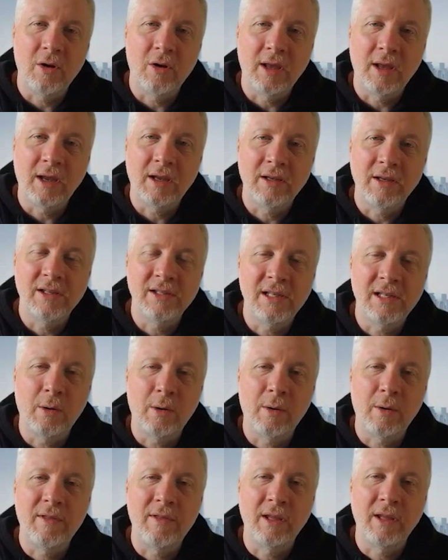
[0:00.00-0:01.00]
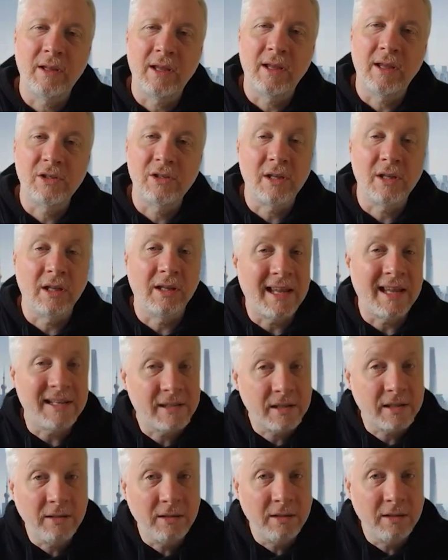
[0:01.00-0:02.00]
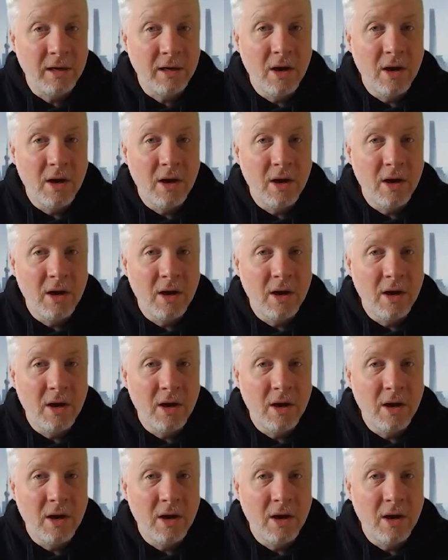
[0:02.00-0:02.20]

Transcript: Like, is now everything like just a lesson